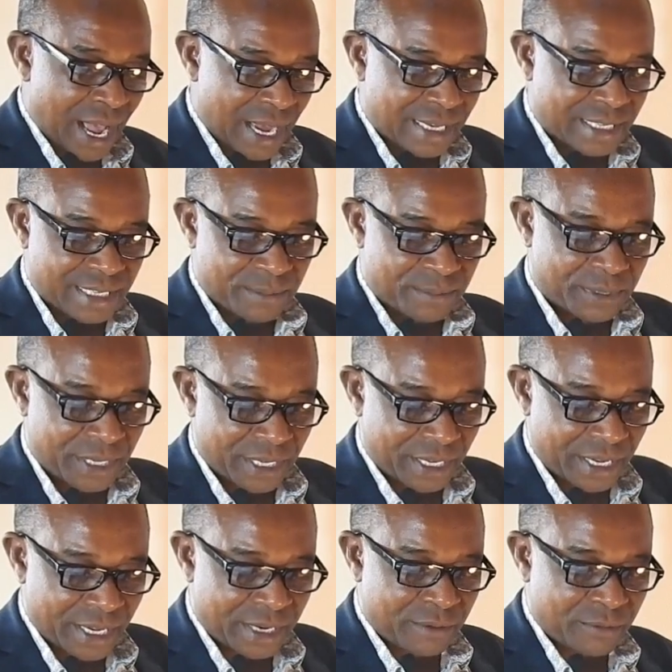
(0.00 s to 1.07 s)
accepting
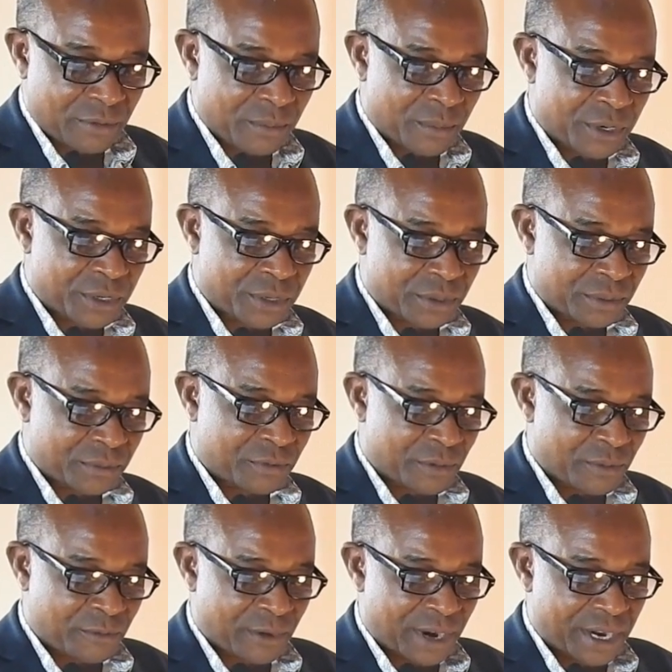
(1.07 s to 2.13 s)
any information
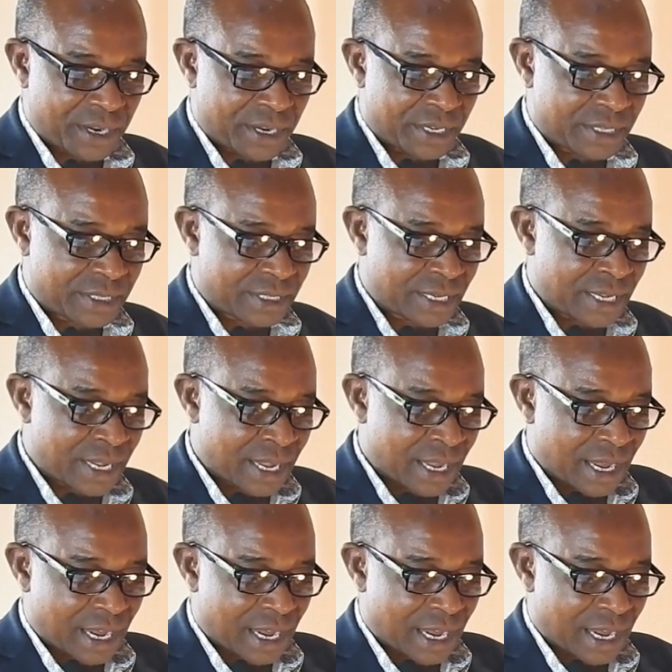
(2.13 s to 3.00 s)
from findings